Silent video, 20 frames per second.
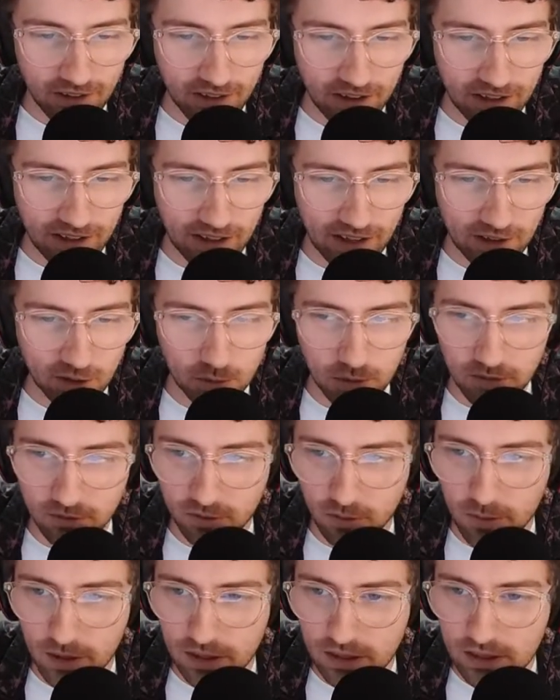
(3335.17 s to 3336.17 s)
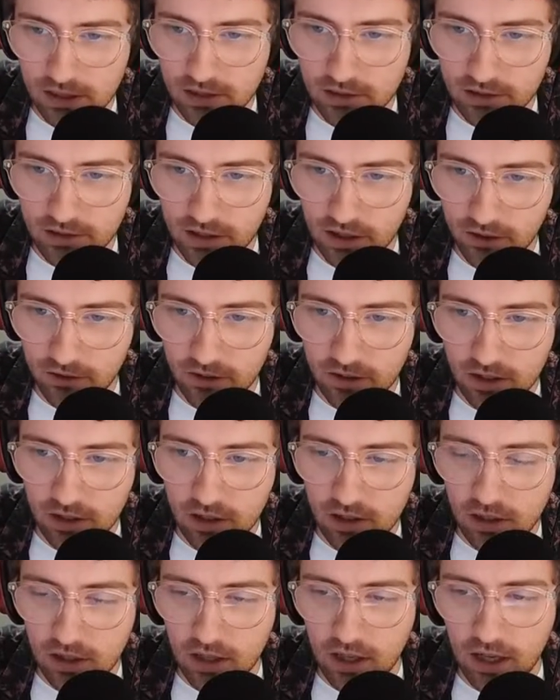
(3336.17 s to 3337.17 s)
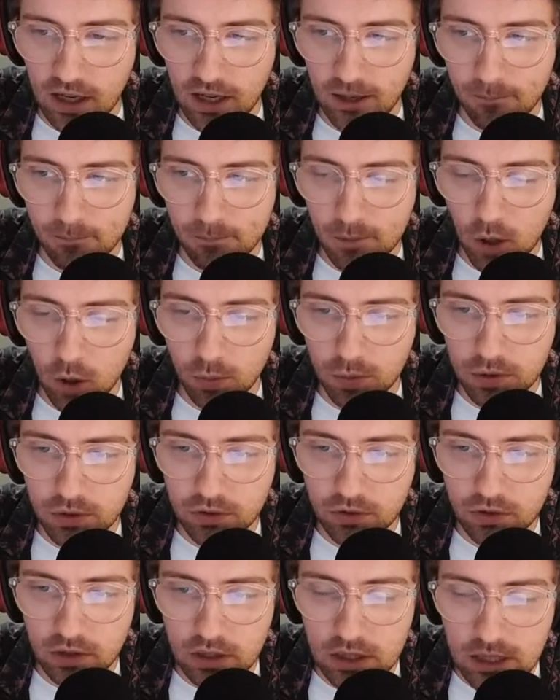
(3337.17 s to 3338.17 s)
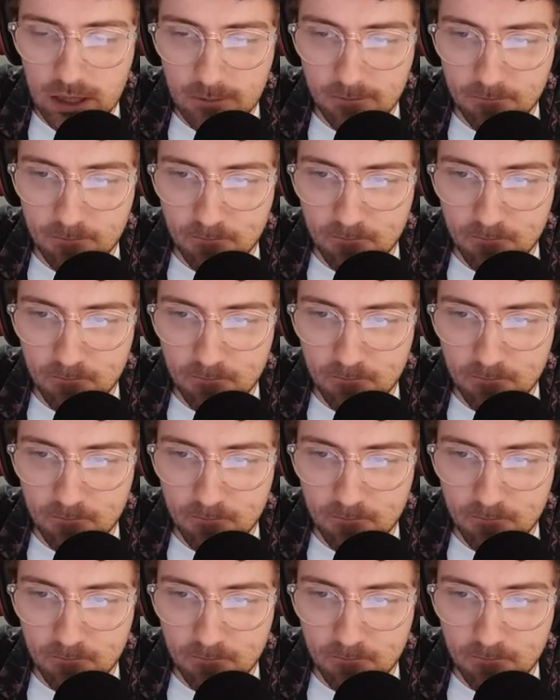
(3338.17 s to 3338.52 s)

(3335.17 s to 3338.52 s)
and it has been for many years now. Melbourne City,